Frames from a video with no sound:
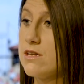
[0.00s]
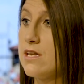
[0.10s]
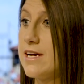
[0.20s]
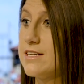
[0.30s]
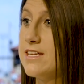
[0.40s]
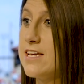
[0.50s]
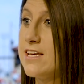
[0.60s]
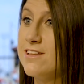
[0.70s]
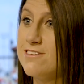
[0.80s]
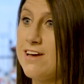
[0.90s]
like
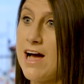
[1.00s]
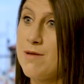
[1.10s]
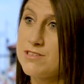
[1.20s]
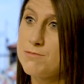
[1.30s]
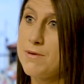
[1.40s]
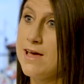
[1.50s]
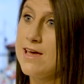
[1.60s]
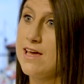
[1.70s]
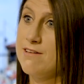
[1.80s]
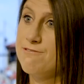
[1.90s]
taking the time
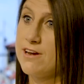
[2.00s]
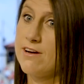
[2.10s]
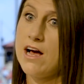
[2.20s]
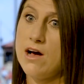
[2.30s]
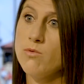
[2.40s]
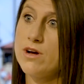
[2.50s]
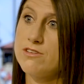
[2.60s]
spent and figuring out